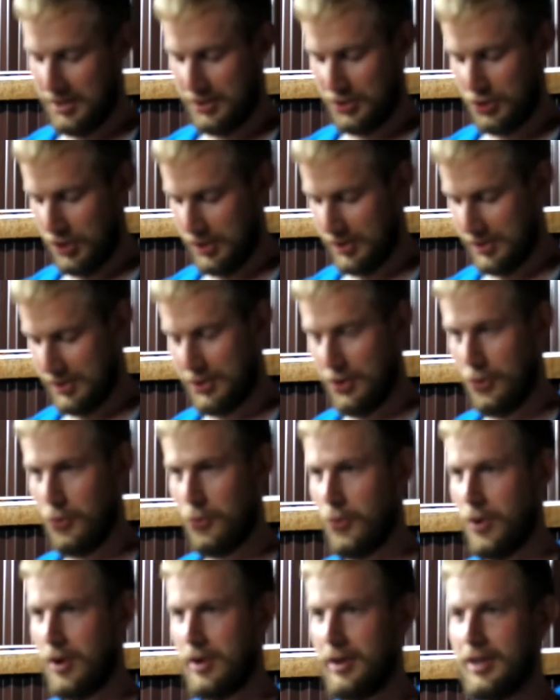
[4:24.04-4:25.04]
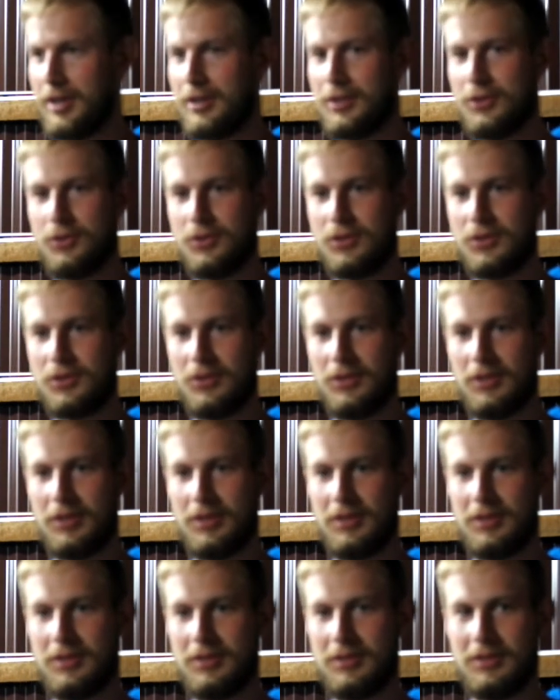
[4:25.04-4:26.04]
just don't want to get used to
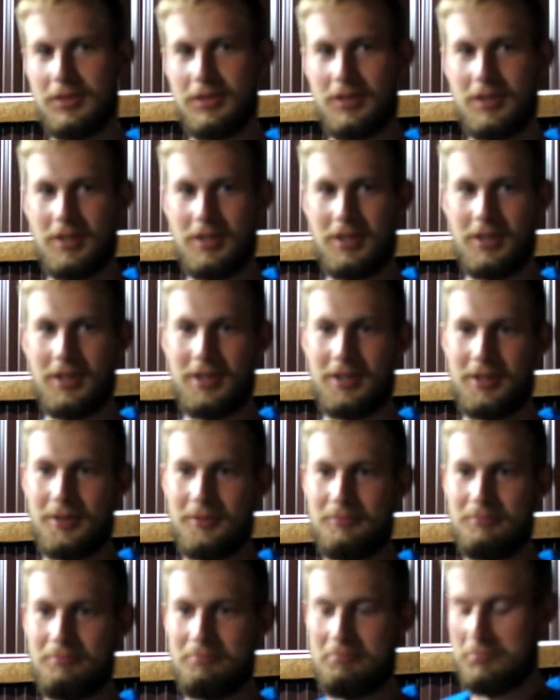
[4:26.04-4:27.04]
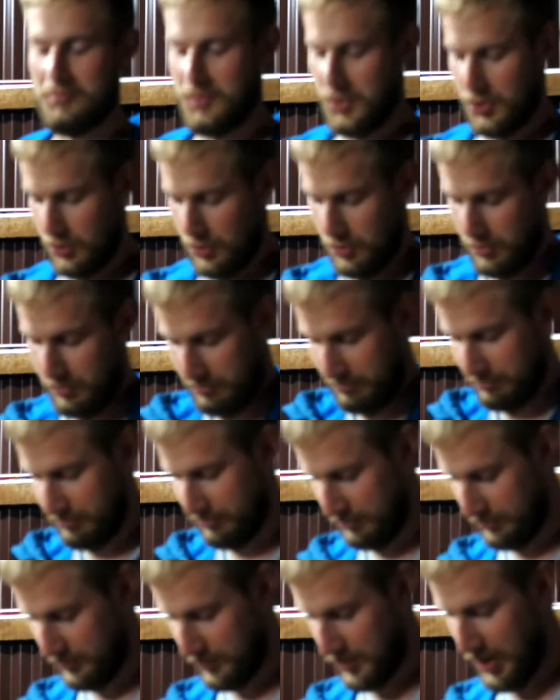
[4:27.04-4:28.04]
it. So
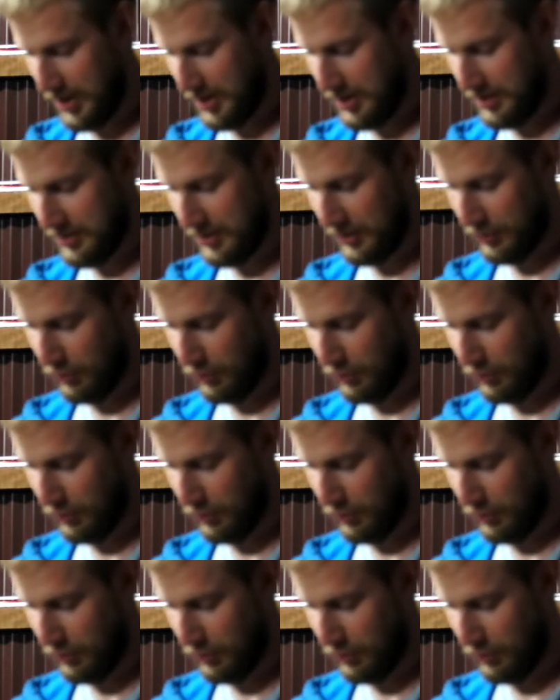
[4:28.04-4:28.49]
they eat the